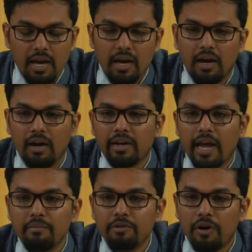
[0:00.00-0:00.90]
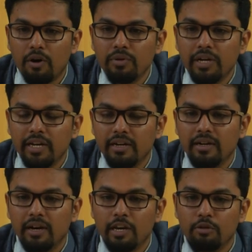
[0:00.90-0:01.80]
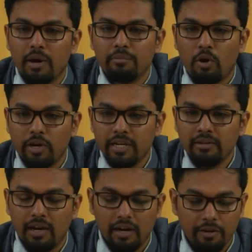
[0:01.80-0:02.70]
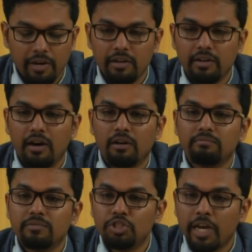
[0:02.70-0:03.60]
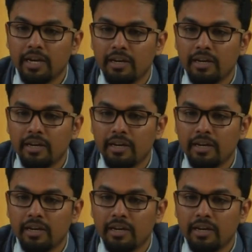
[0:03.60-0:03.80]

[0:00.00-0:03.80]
uh, can be found in uh, human body. Uh, you can uh, check